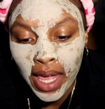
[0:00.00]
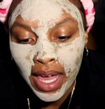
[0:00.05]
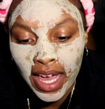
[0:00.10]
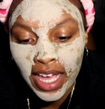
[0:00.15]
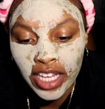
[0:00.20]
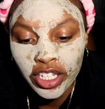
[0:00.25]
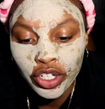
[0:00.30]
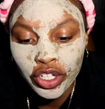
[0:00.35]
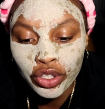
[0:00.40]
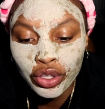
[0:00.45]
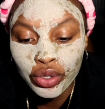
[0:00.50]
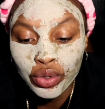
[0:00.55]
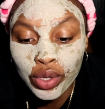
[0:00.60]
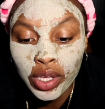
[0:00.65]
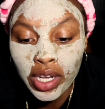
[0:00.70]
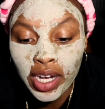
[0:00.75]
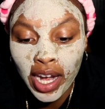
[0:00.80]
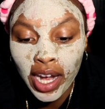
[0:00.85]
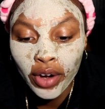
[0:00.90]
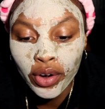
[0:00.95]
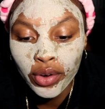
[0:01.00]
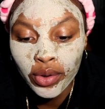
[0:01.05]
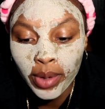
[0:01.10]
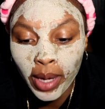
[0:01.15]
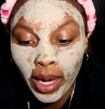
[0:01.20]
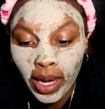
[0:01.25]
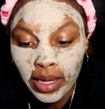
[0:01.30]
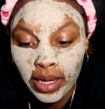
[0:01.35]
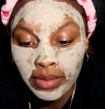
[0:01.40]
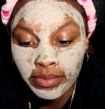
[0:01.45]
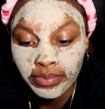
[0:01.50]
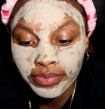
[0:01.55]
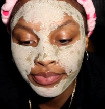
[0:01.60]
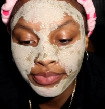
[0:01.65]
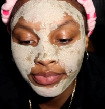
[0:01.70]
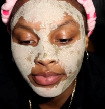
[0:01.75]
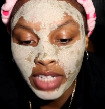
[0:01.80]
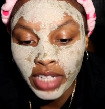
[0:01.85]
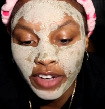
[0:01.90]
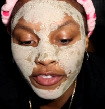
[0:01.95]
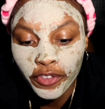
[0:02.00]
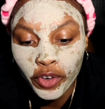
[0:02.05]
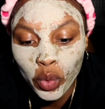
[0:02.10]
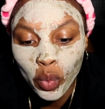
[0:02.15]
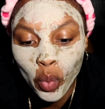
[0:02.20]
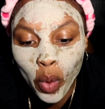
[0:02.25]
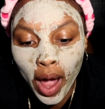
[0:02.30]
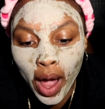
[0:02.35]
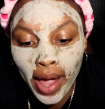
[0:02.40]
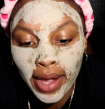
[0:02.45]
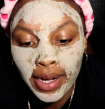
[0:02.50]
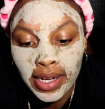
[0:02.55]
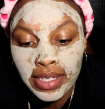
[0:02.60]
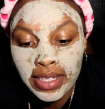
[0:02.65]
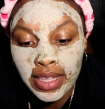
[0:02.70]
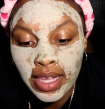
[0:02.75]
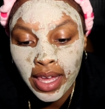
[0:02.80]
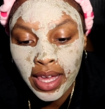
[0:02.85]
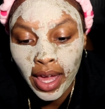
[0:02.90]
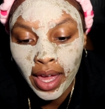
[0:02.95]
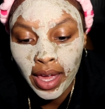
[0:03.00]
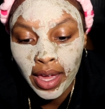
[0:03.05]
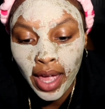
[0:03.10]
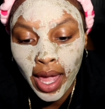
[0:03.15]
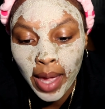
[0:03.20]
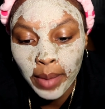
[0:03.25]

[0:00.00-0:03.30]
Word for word: Enter through the narrow gate, for wide is the gate